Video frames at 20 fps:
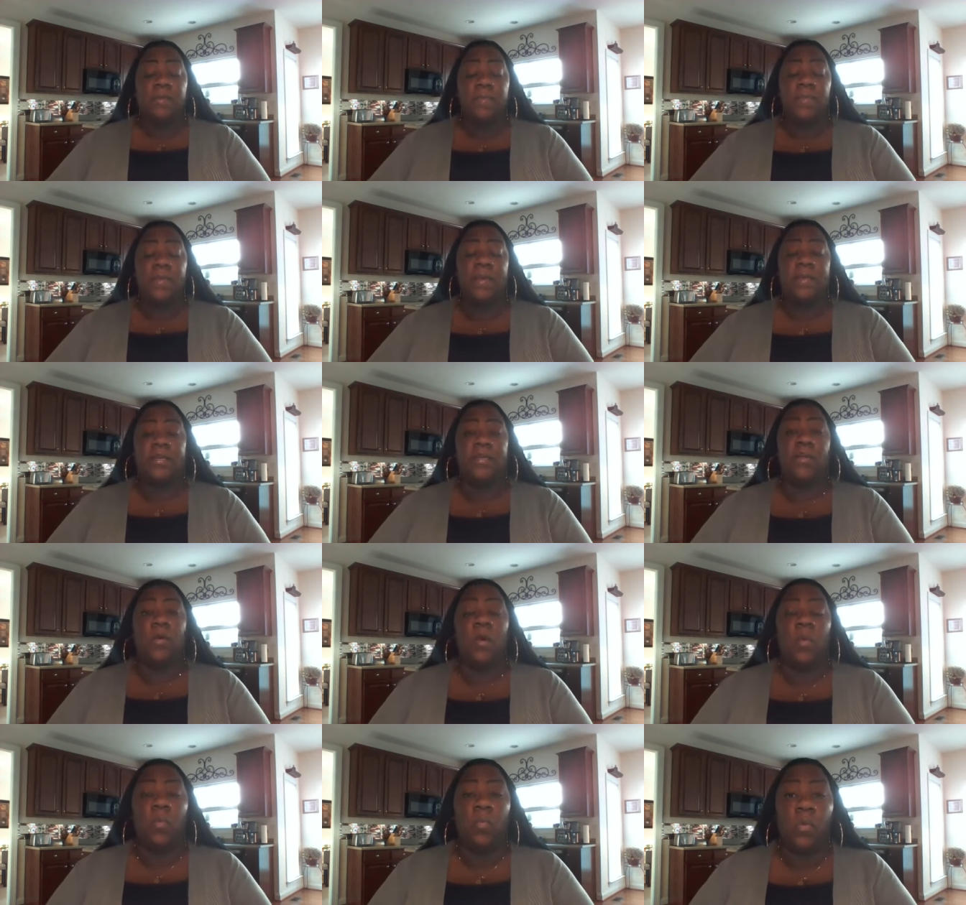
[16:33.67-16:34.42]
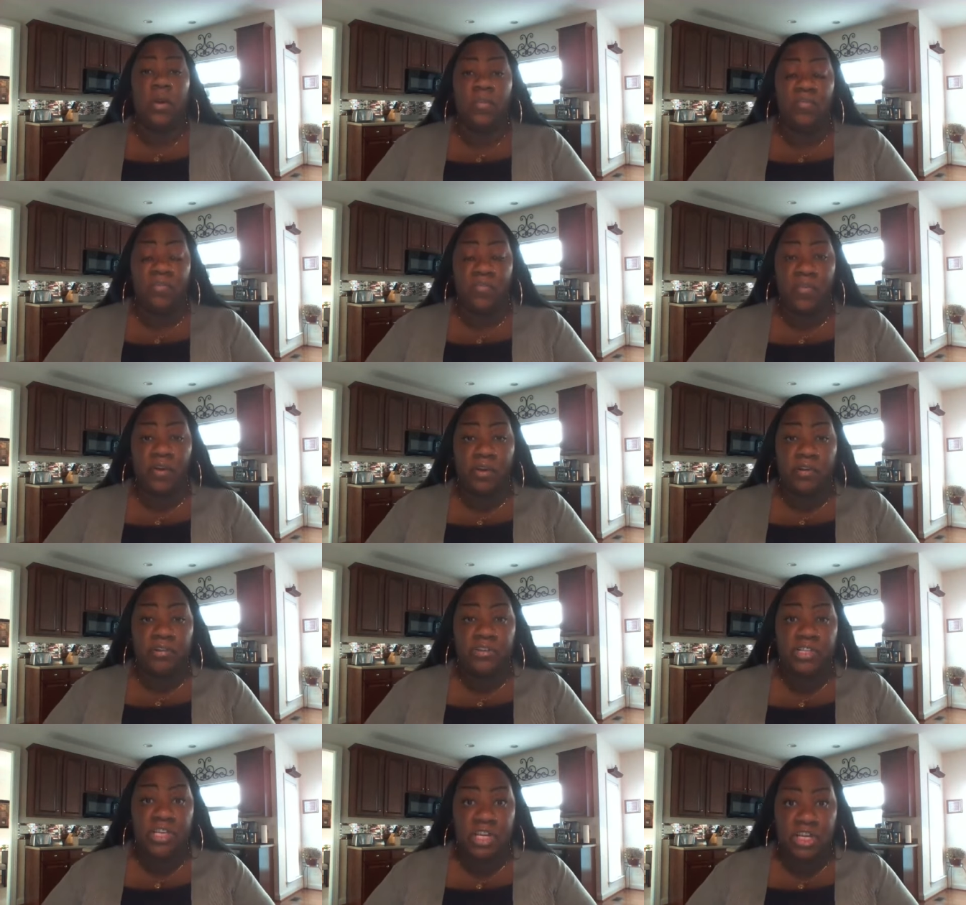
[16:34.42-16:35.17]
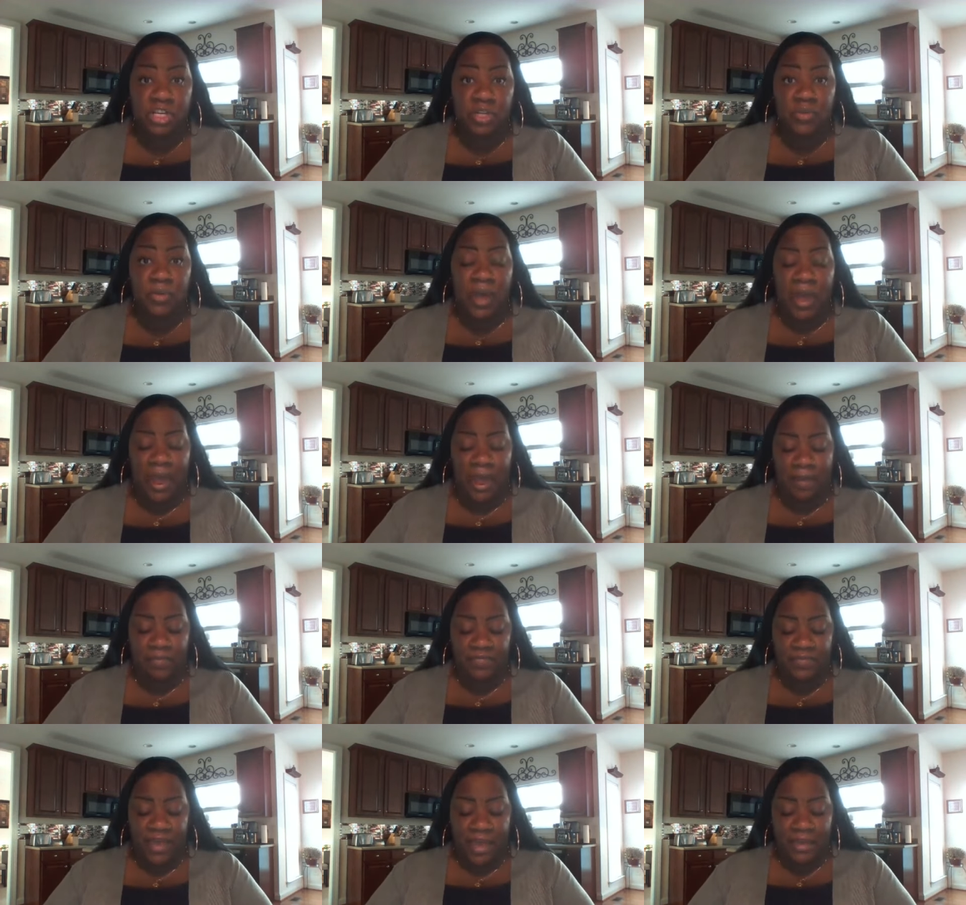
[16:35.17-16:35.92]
depending on what version you have.